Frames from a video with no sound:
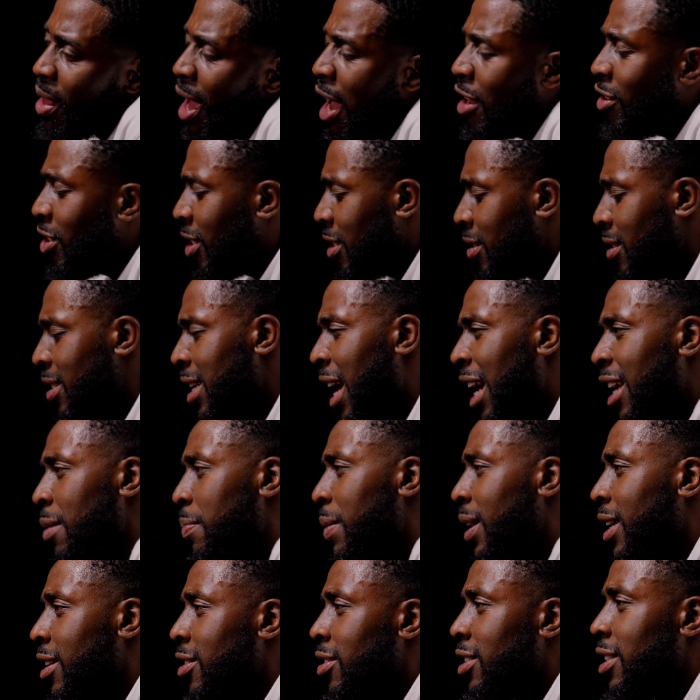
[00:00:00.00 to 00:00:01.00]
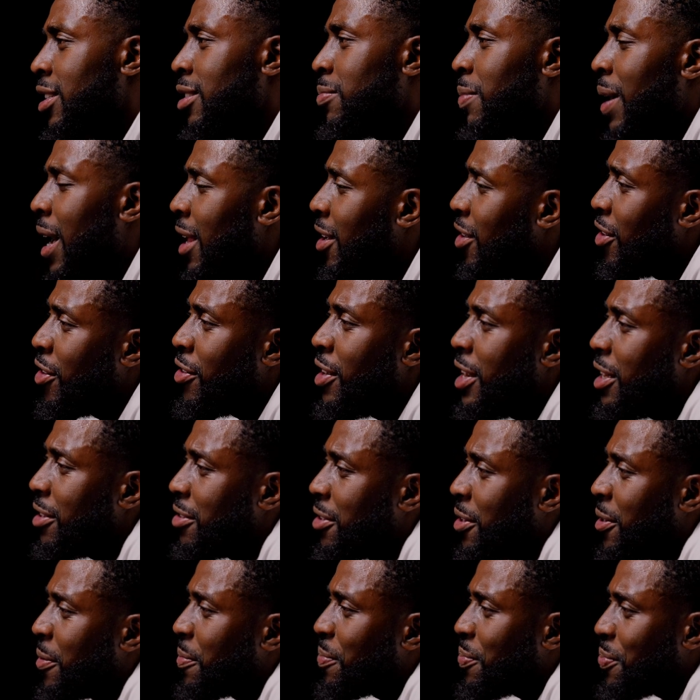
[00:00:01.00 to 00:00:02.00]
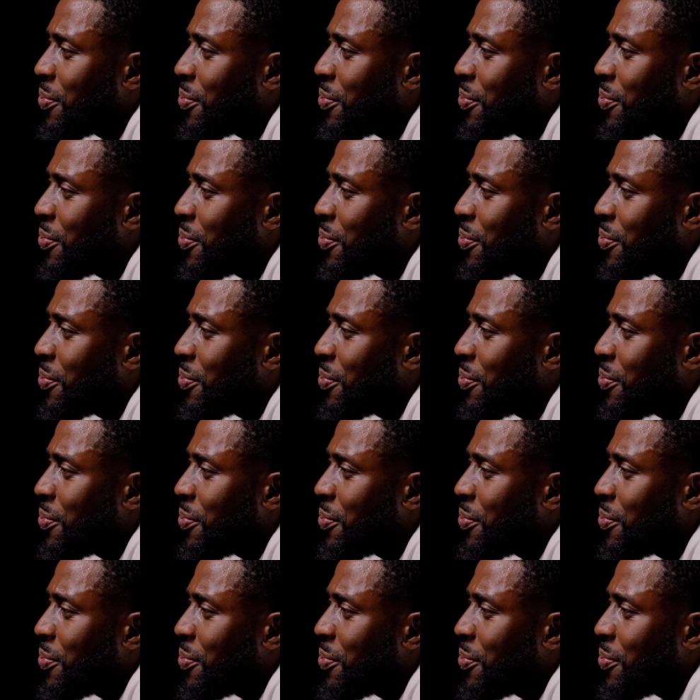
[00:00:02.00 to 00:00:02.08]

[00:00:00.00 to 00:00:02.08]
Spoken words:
As you can see, I eat mac and cheese, but I look great, sir.